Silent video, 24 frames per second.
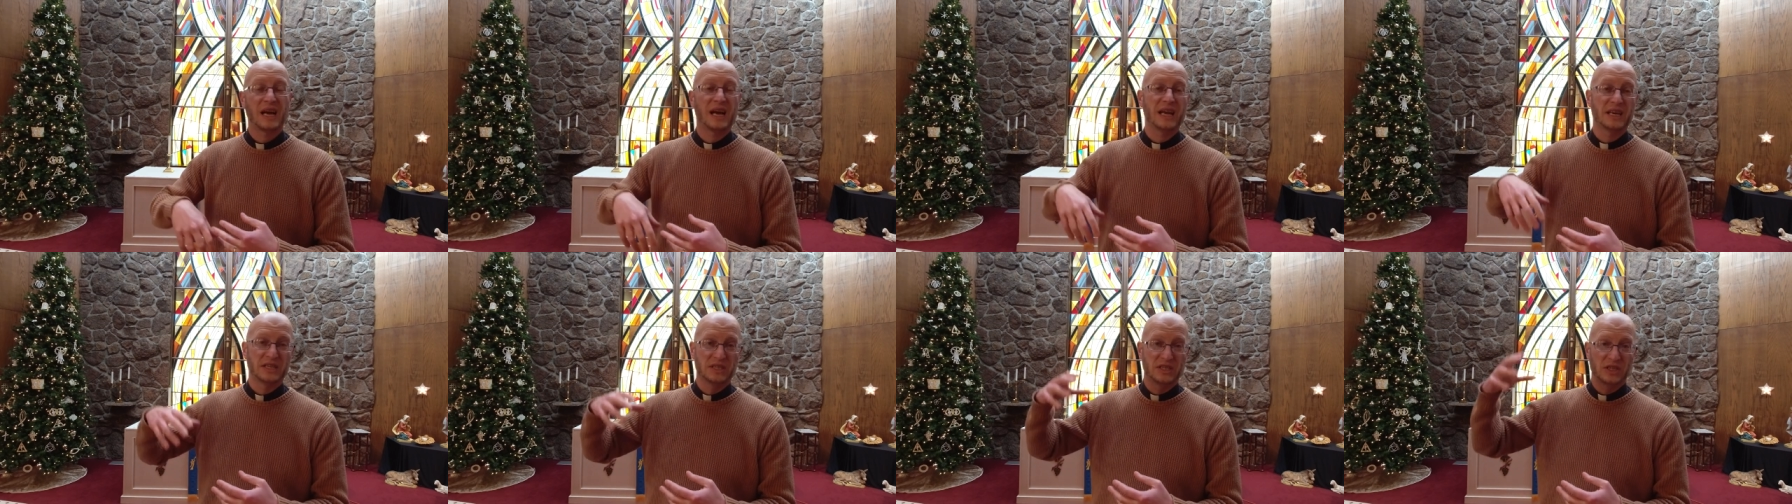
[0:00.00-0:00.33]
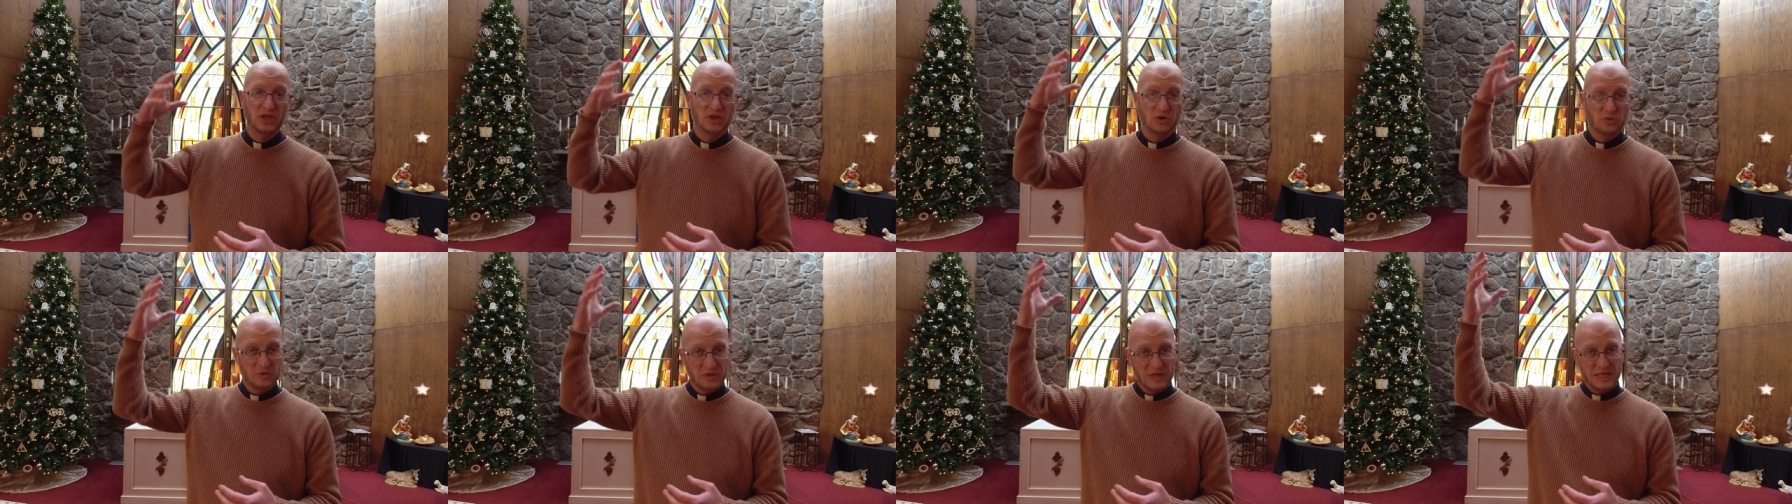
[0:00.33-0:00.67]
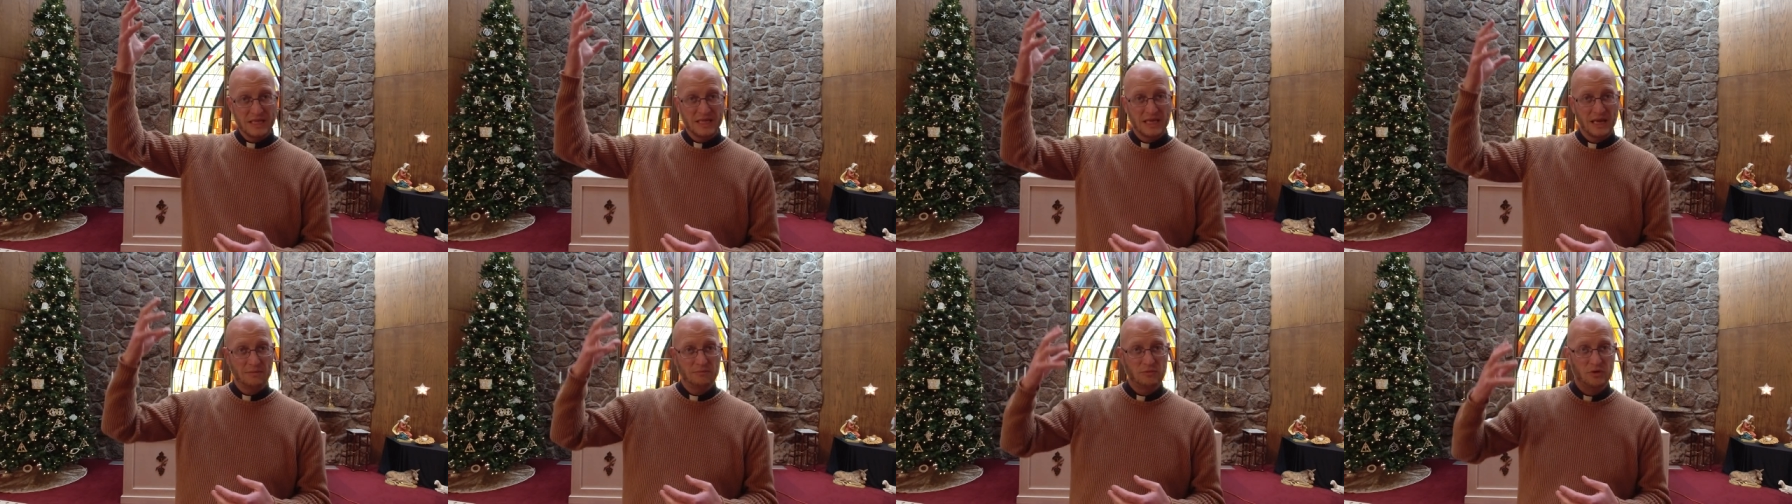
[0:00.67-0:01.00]
God is
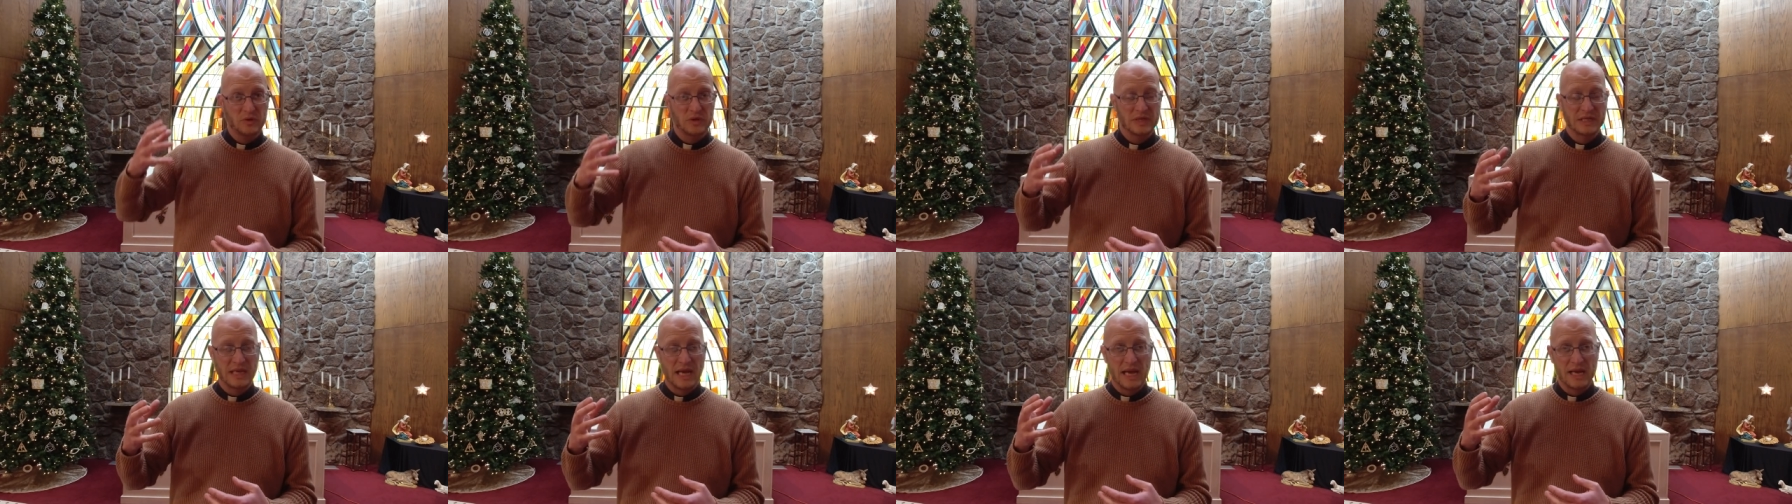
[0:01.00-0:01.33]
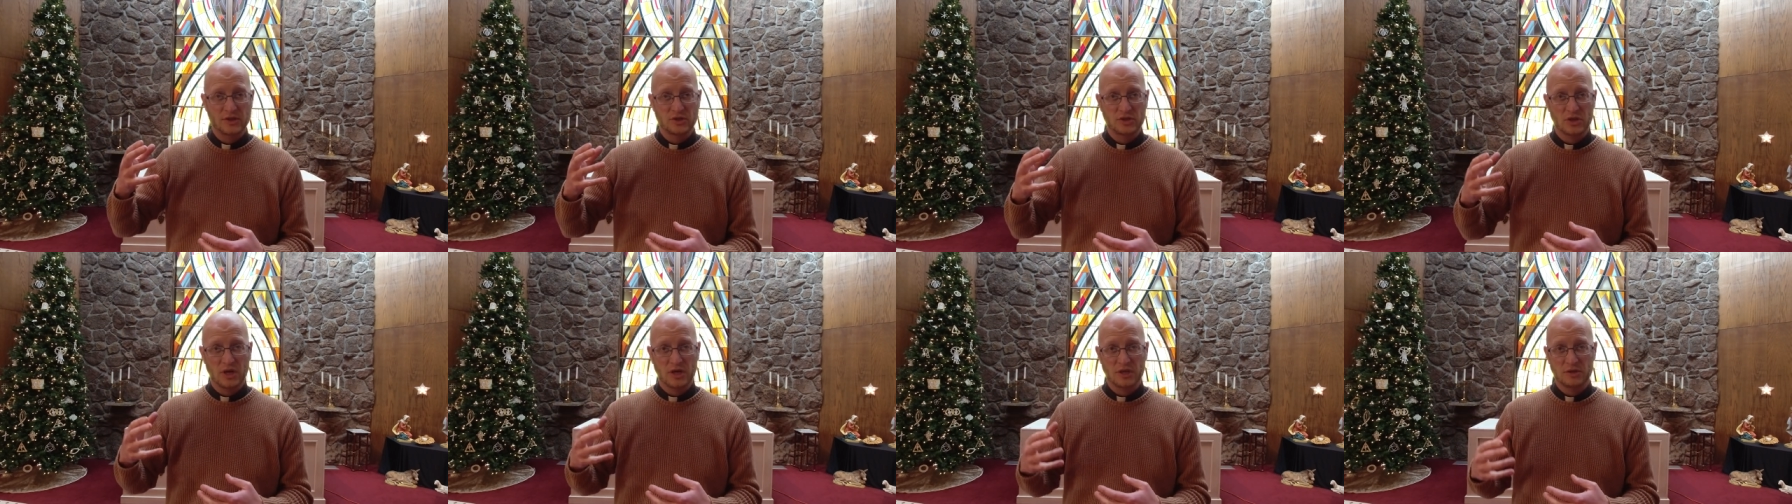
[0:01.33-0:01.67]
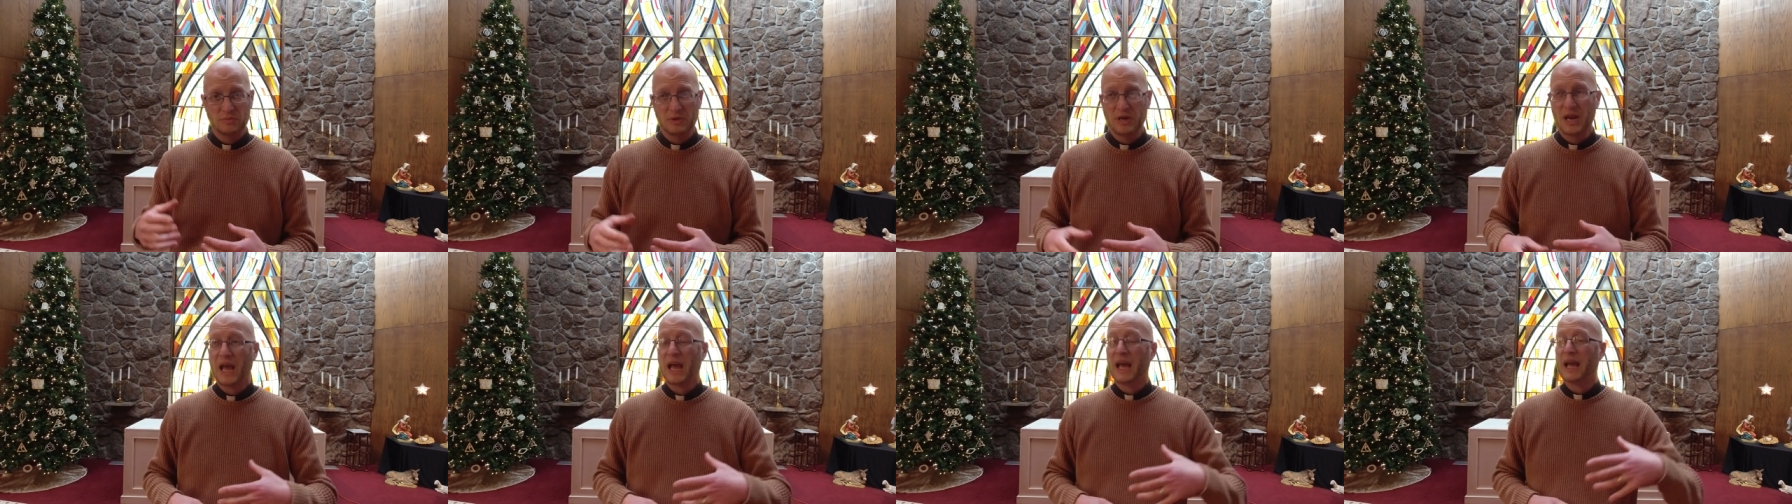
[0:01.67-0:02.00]
using them to exact
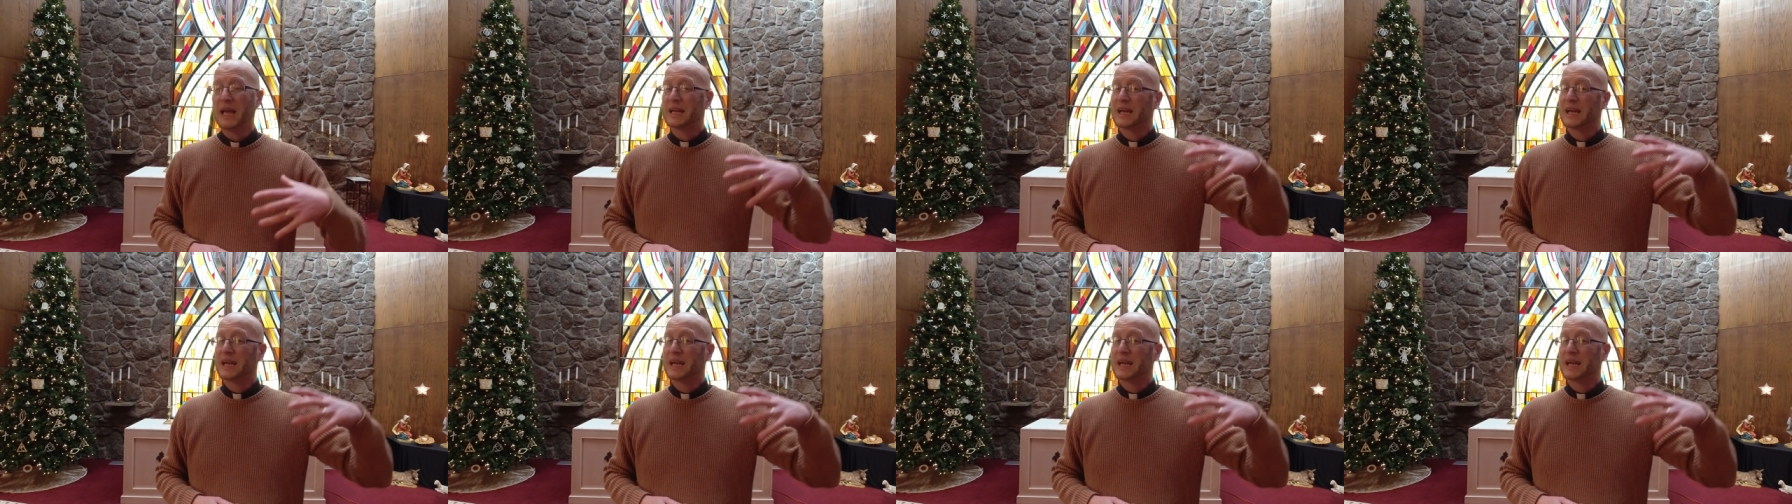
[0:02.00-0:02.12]
judgment.